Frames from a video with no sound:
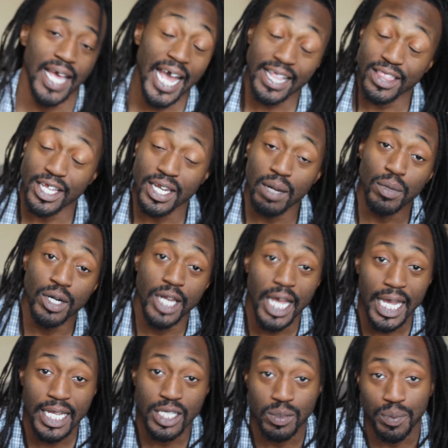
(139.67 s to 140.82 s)
at the number
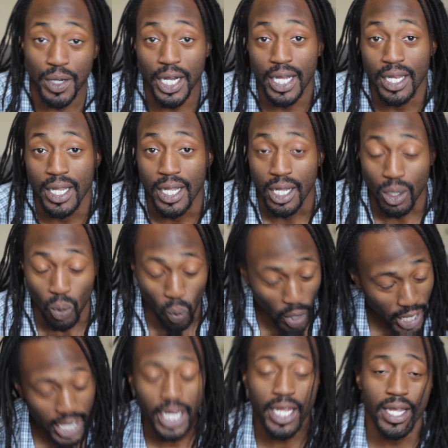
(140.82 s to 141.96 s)
9 spot,
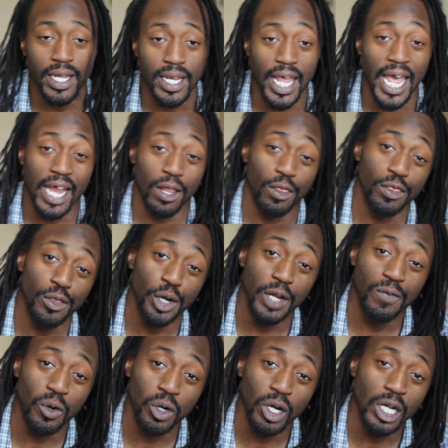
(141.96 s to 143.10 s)
weighing in at
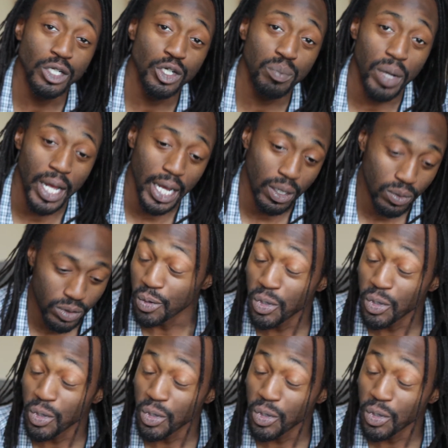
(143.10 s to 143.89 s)
3,400 pounds,